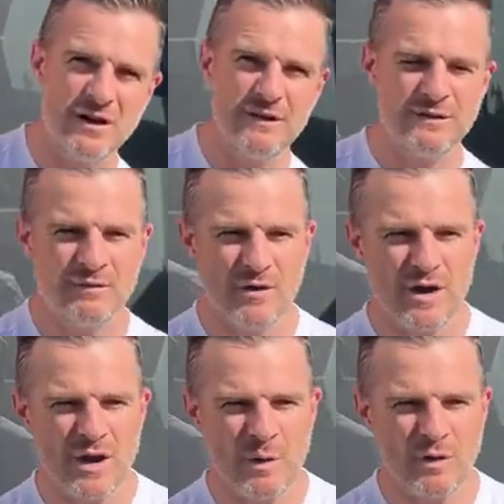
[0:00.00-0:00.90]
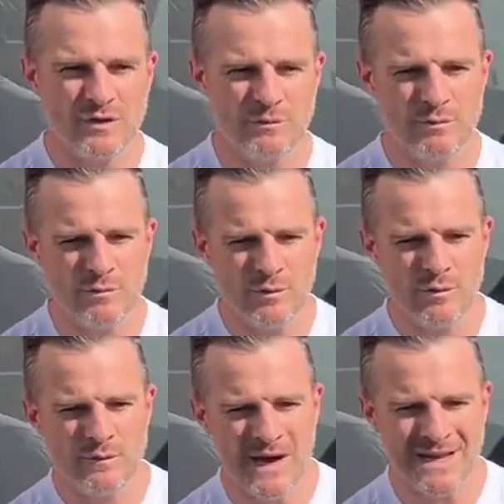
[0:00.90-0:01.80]
left and right. I want to
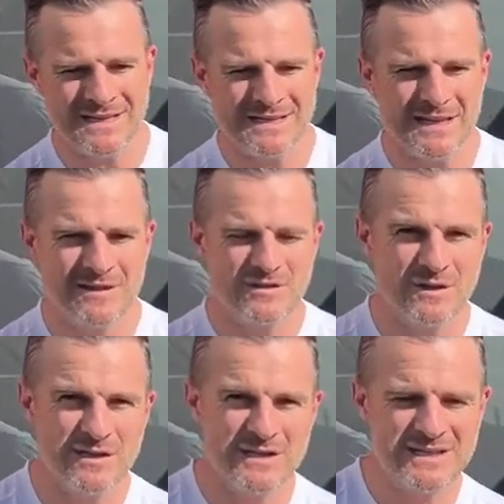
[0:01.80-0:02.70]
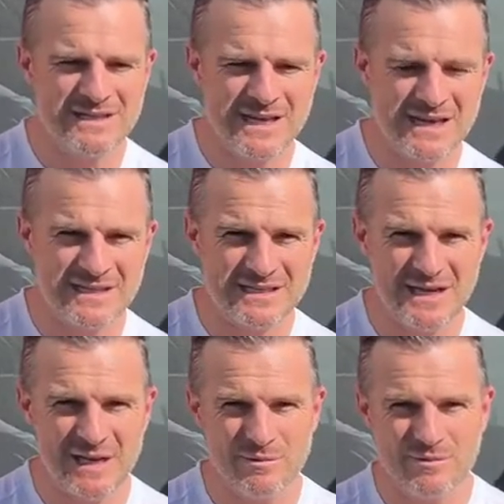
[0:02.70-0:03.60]
move underneath. So this stays
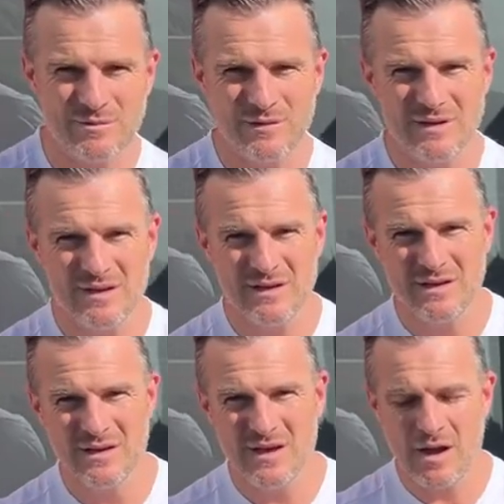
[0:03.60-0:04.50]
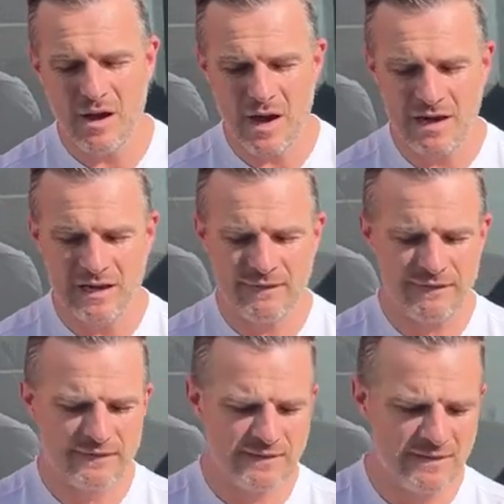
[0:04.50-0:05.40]
stable. I
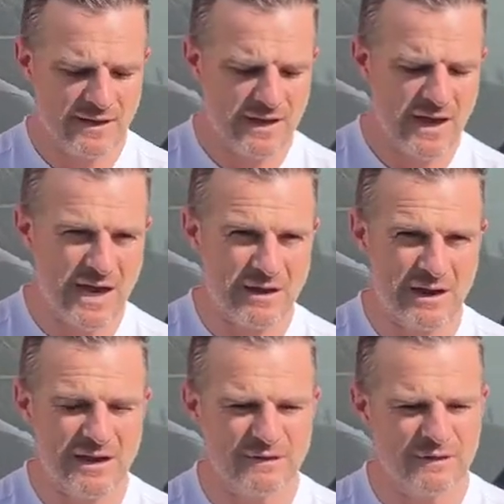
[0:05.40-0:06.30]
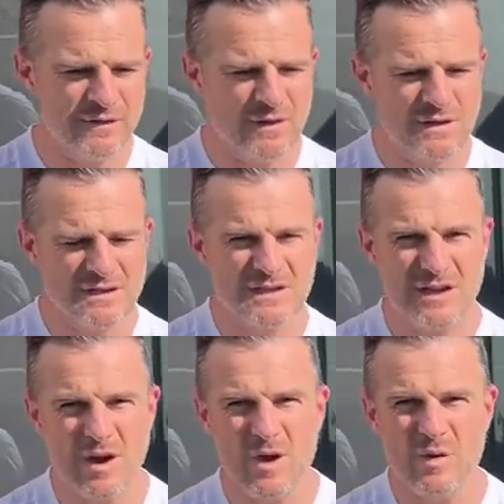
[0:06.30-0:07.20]
lift and I lift. Very
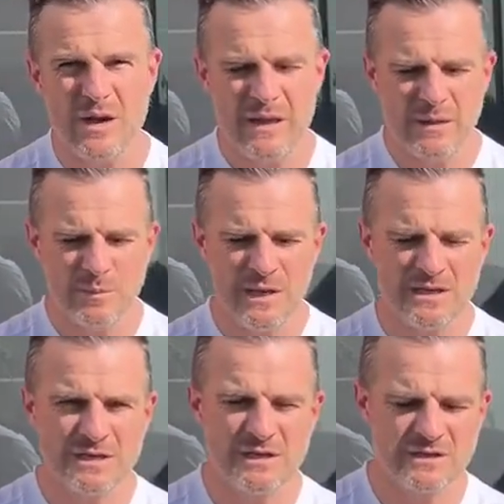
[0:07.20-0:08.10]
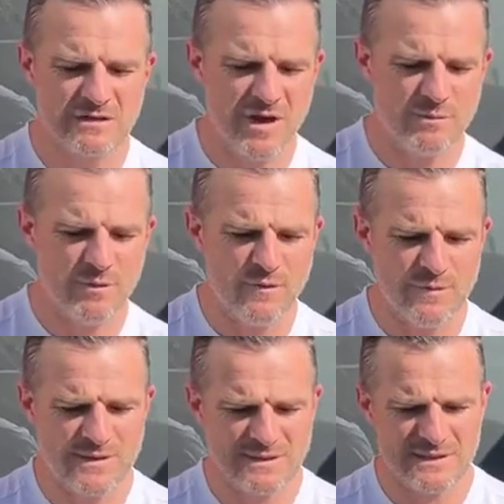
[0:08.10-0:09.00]
slow, pendular type
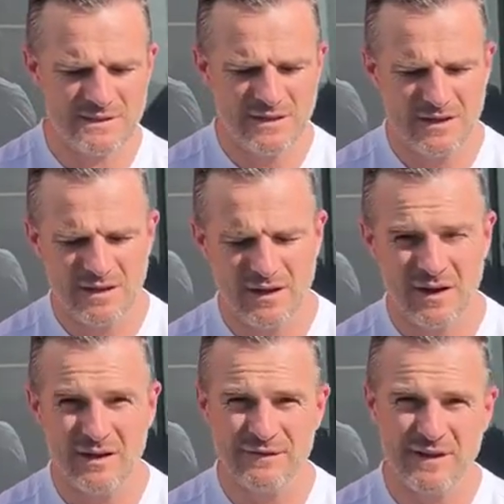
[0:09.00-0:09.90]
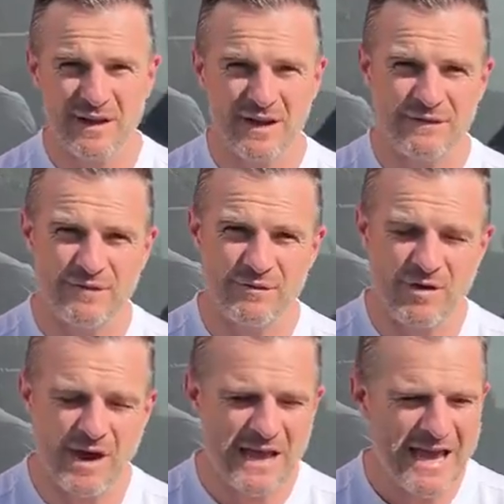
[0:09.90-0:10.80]
movements, lifting left and
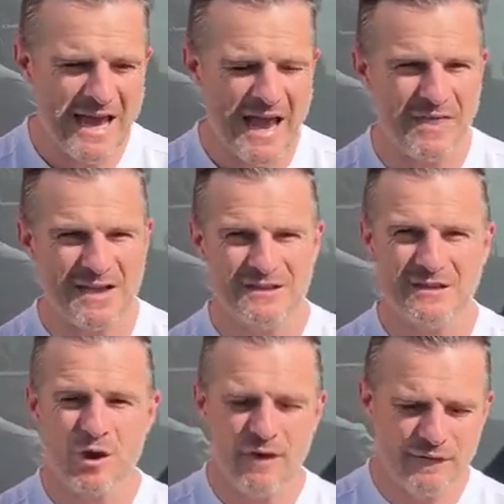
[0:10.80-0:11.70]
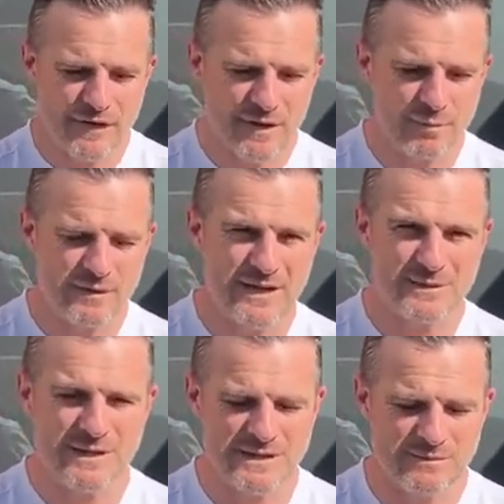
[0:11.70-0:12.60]
right. And that's just hopefully going to bring that
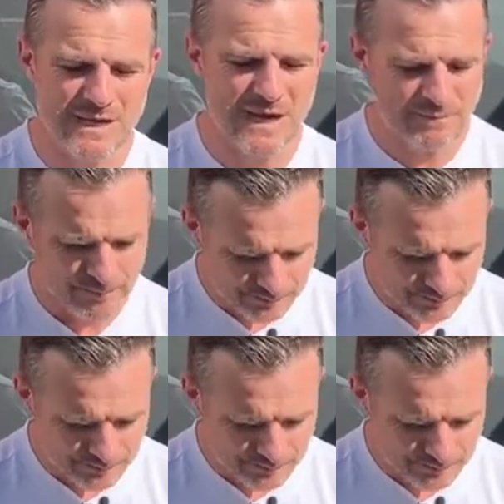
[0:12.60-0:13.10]
spasm down.